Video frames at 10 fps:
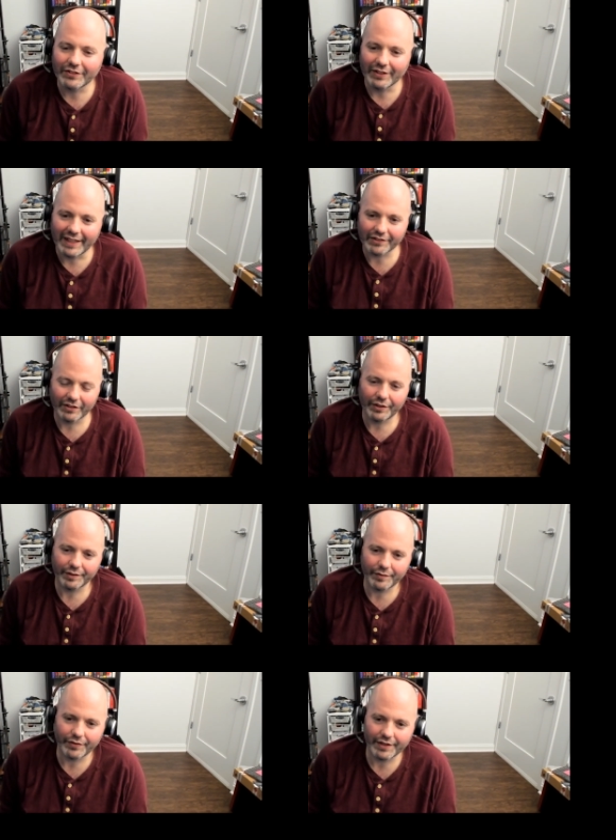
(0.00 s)
It still has
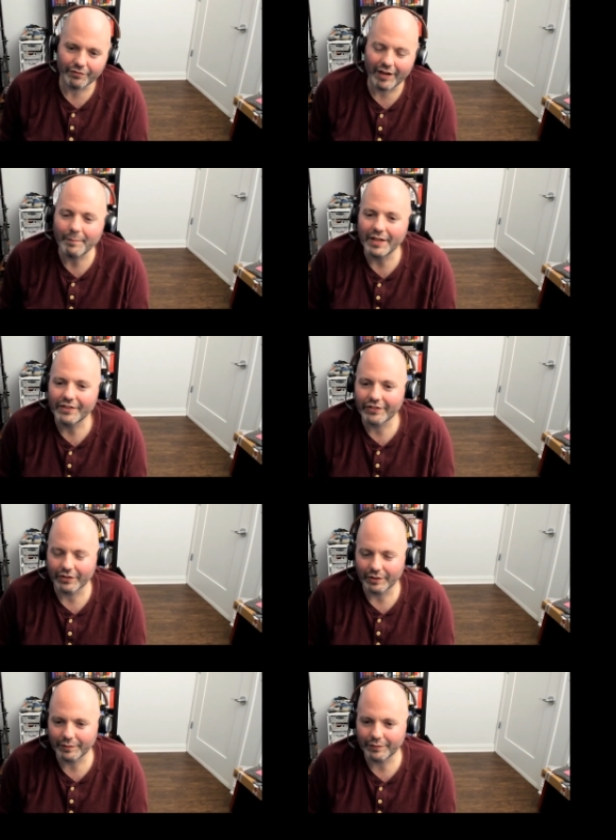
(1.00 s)
a lot of the
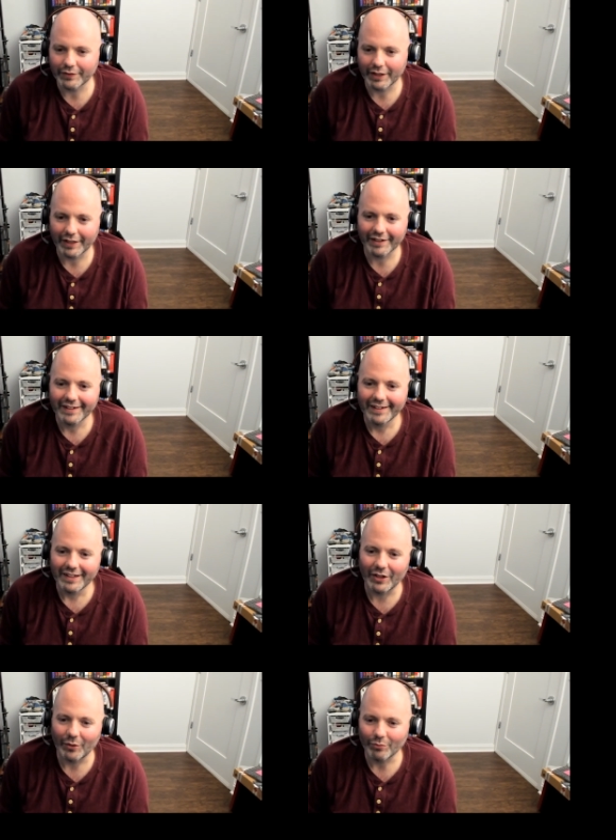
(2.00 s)
remnants of
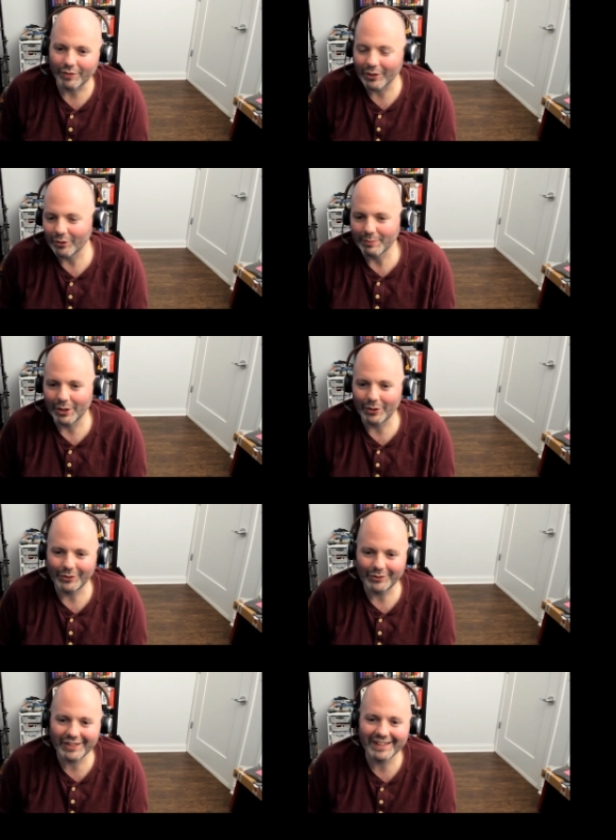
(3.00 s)
you know, real
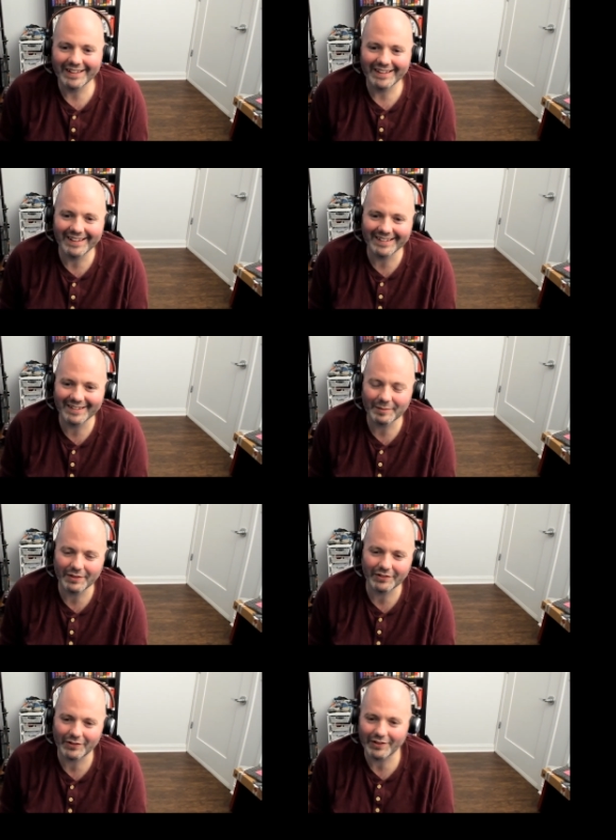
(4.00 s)
mode.
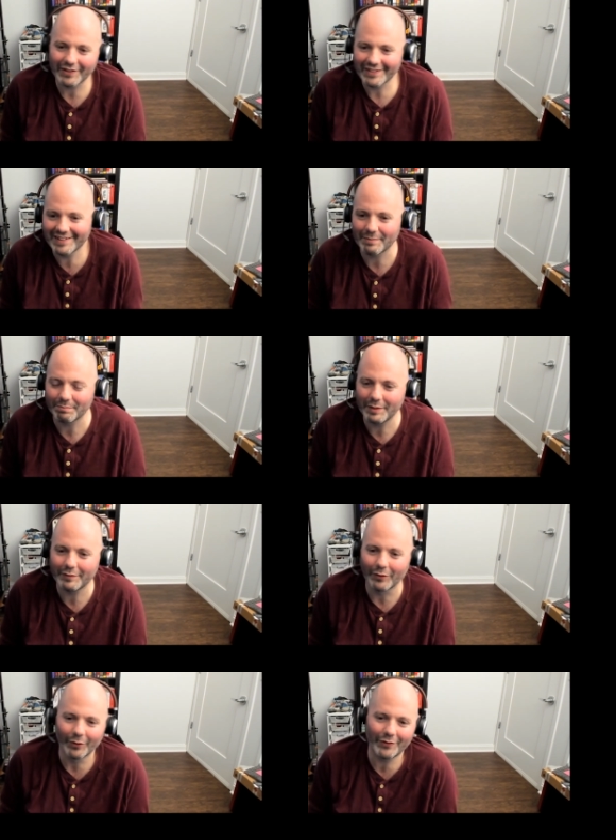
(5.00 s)
This is
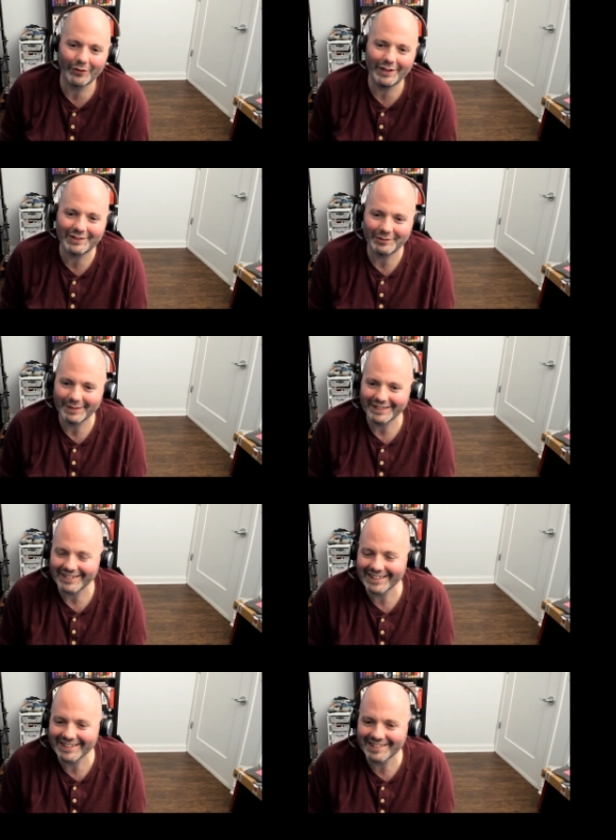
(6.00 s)
before
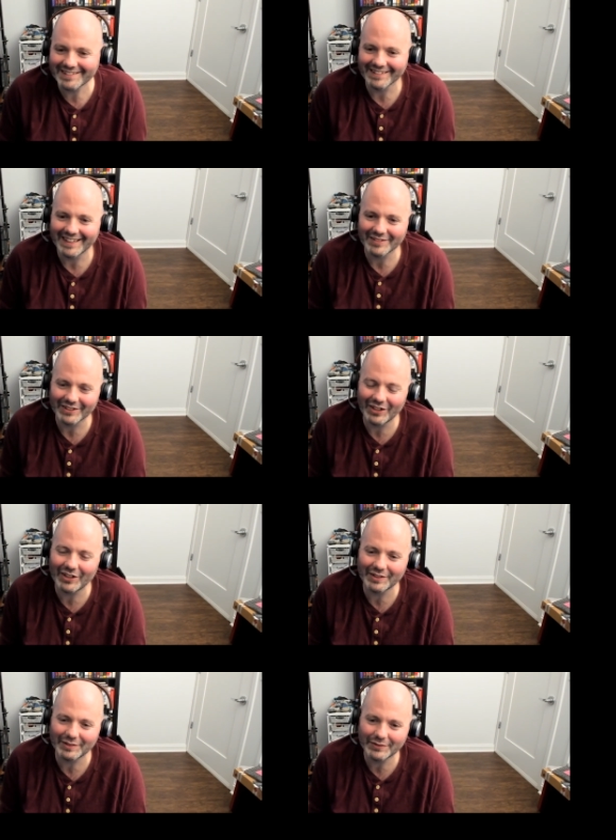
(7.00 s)
32-bit, right? They still have a
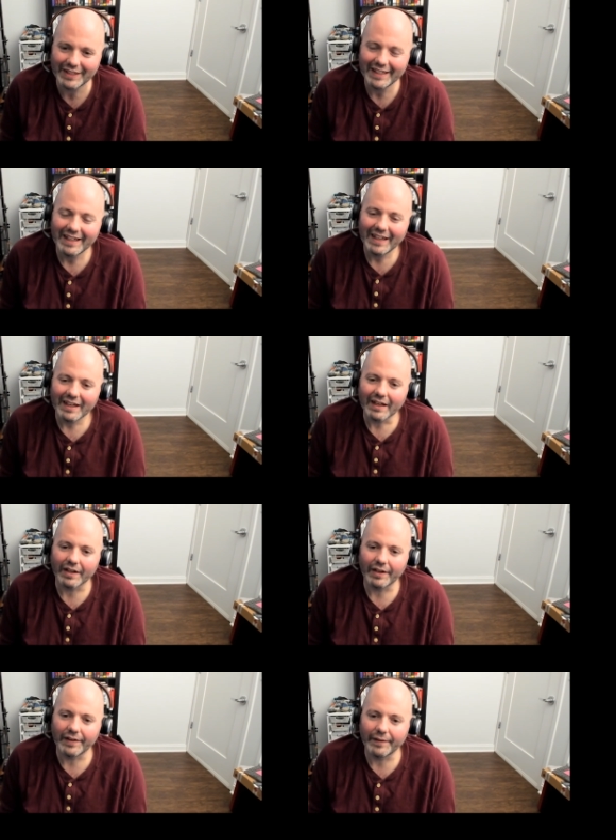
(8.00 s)
lot of
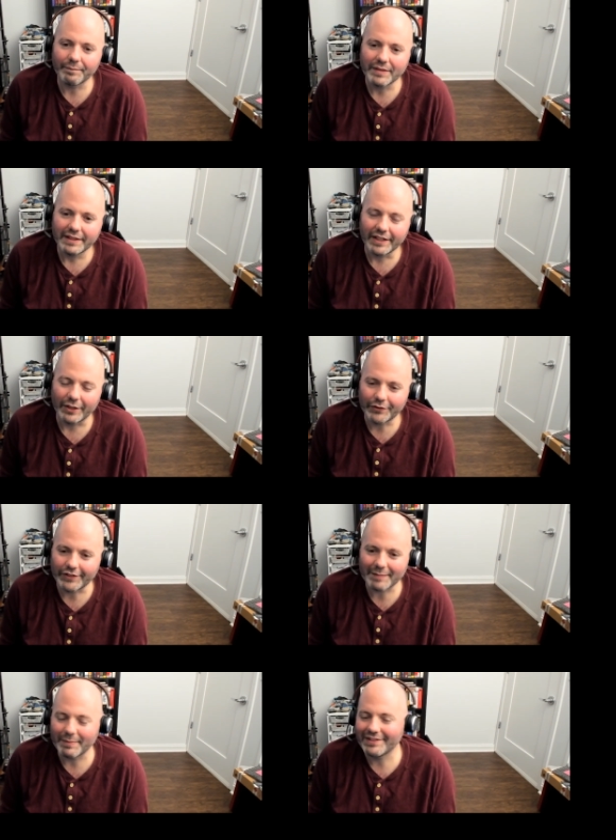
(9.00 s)

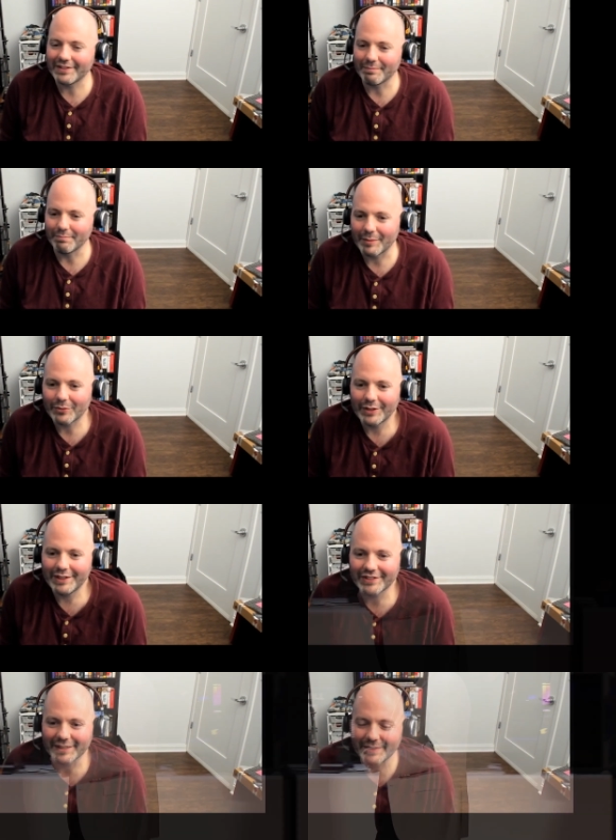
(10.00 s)
you know, segmented memory,